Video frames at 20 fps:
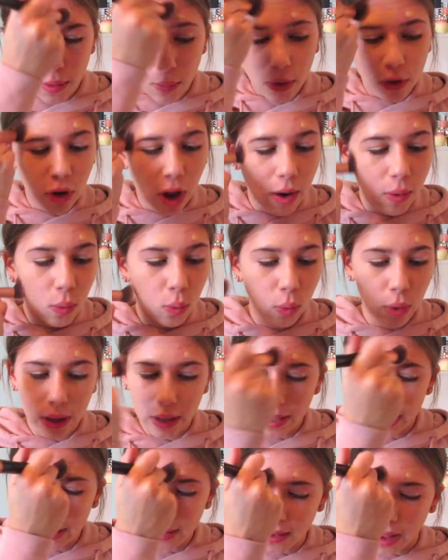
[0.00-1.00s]
which I
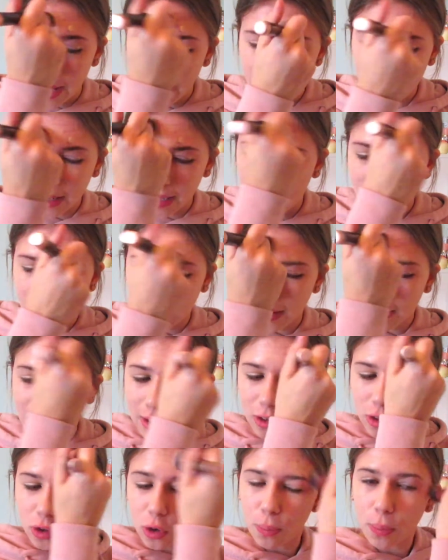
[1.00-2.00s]
really like, and I think that's
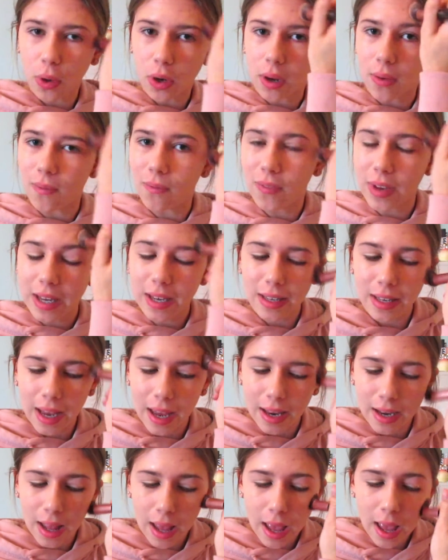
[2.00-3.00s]
super
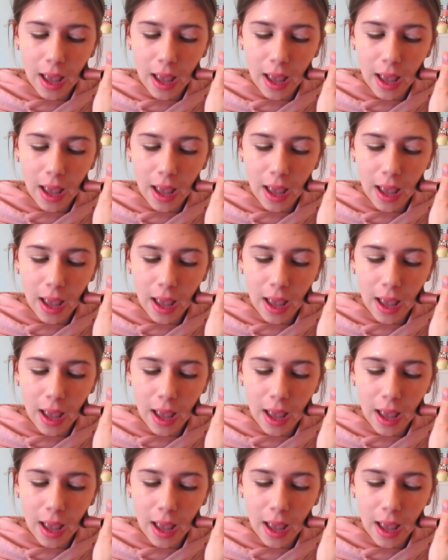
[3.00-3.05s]
convenient